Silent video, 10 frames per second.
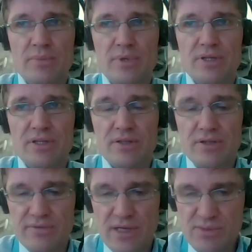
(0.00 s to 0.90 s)
But
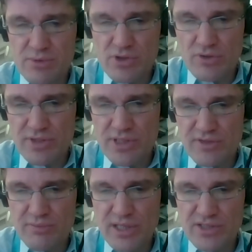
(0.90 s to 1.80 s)
the vast majority
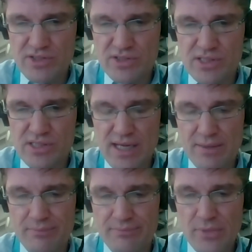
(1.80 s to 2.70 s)
of patients
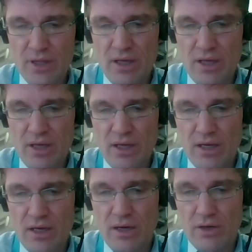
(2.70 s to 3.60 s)

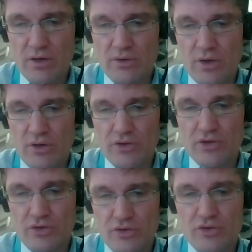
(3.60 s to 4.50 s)
are
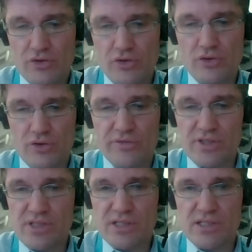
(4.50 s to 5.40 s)
cured of
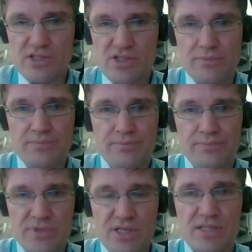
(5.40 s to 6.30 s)
this condition.
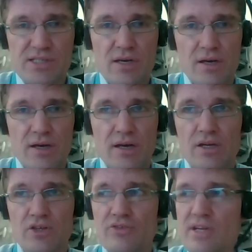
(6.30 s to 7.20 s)
So it's a
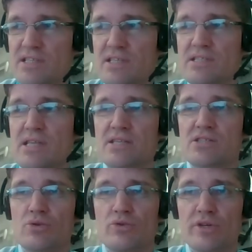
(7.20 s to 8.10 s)
great success
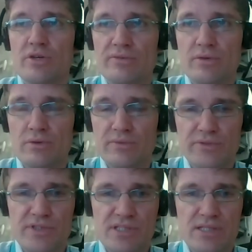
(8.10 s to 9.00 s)
story of over
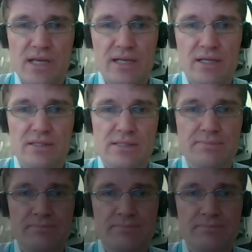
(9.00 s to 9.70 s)
recent decades.